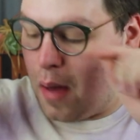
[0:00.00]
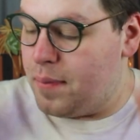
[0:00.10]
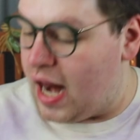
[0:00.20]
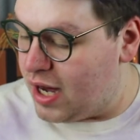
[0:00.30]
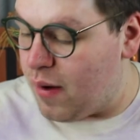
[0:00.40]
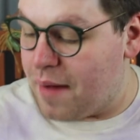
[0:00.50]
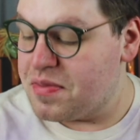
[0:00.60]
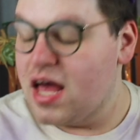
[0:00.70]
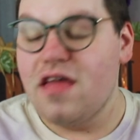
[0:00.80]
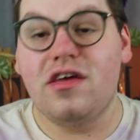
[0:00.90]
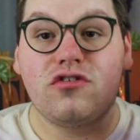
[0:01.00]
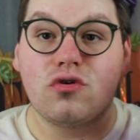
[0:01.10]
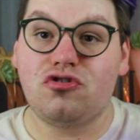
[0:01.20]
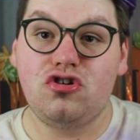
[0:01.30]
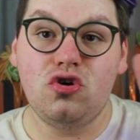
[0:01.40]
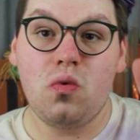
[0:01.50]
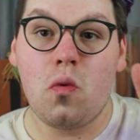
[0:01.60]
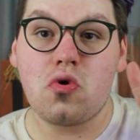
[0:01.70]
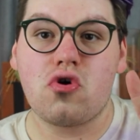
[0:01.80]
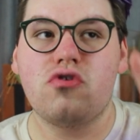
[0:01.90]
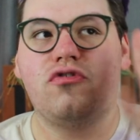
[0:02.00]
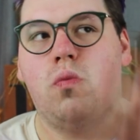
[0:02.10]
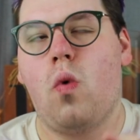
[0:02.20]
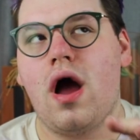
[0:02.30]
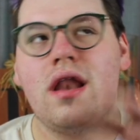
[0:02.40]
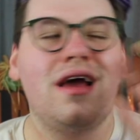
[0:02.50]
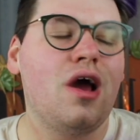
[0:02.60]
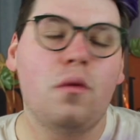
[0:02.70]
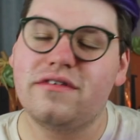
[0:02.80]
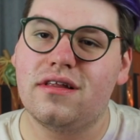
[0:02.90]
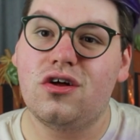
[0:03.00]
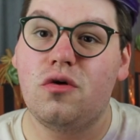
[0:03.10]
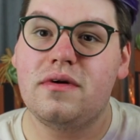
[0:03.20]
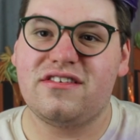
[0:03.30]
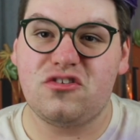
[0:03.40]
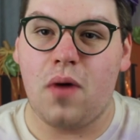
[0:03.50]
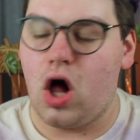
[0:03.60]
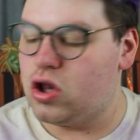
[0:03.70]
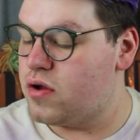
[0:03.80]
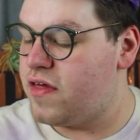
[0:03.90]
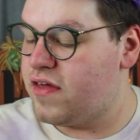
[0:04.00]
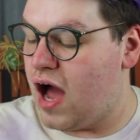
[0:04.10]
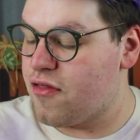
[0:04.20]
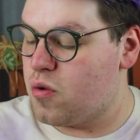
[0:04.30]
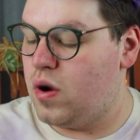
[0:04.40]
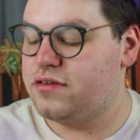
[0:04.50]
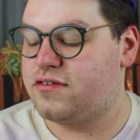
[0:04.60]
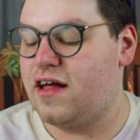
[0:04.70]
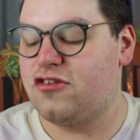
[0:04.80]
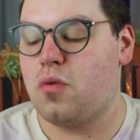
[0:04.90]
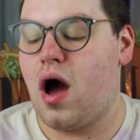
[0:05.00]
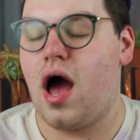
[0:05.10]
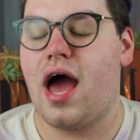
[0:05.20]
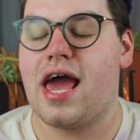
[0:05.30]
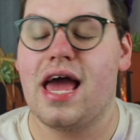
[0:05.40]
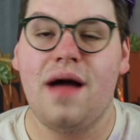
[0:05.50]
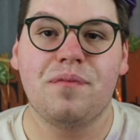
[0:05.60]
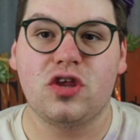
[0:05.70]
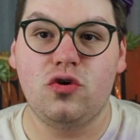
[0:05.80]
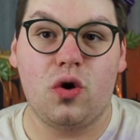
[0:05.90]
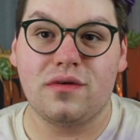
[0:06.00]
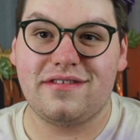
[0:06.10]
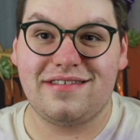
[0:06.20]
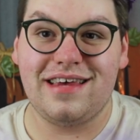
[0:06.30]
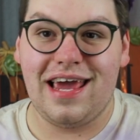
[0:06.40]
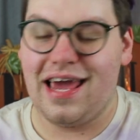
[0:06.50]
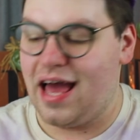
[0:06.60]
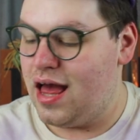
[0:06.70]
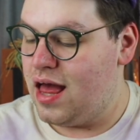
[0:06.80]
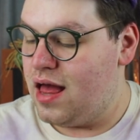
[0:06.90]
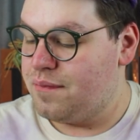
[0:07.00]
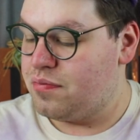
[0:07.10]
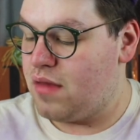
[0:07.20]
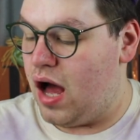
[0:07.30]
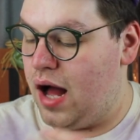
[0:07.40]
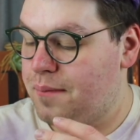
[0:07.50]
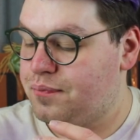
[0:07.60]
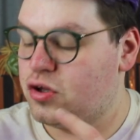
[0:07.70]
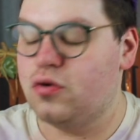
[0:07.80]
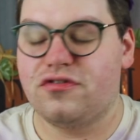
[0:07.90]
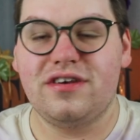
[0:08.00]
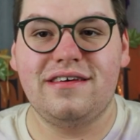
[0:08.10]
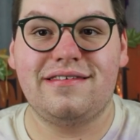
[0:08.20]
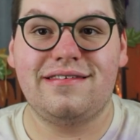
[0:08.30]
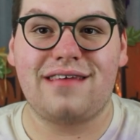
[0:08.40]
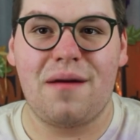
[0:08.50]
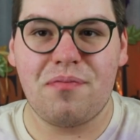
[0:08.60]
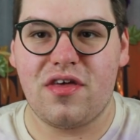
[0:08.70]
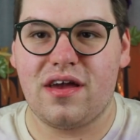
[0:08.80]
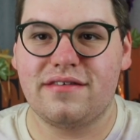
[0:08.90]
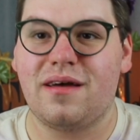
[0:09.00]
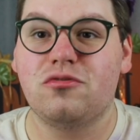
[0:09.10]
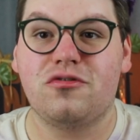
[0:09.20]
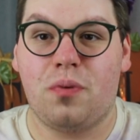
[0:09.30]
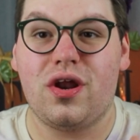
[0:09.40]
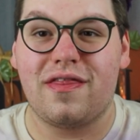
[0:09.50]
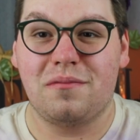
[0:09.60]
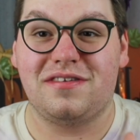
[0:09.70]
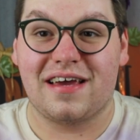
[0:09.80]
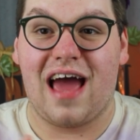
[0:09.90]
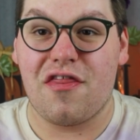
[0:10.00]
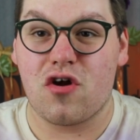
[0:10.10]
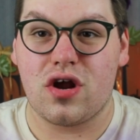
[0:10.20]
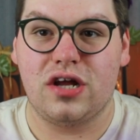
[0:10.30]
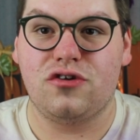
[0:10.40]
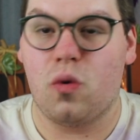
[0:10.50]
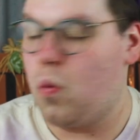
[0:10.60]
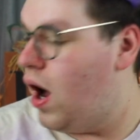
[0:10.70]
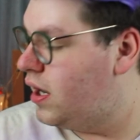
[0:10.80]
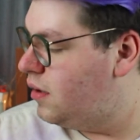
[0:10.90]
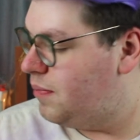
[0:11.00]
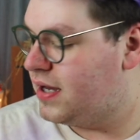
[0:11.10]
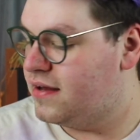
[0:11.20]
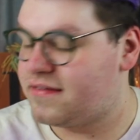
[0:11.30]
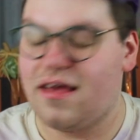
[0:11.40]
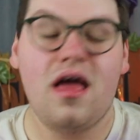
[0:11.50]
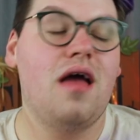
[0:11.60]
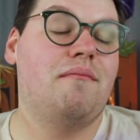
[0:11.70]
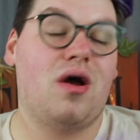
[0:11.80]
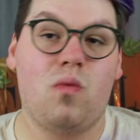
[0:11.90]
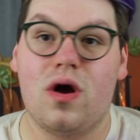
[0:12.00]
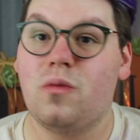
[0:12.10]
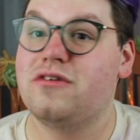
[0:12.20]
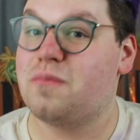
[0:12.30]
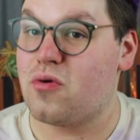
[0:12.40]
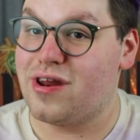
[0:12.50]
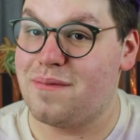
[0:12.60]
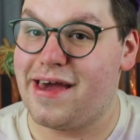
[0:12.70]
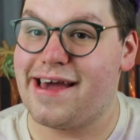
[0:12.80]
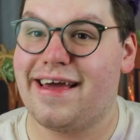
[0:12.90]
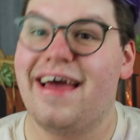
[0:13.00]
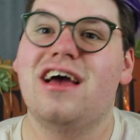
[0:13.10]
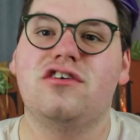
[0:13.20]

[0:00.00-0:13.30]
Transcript: But anyway, these are two orders. One was a little bit smaller than the other one, so that's why you don't see... Um, you'll see some things. I'm just putting them together into one because my one was pretty big.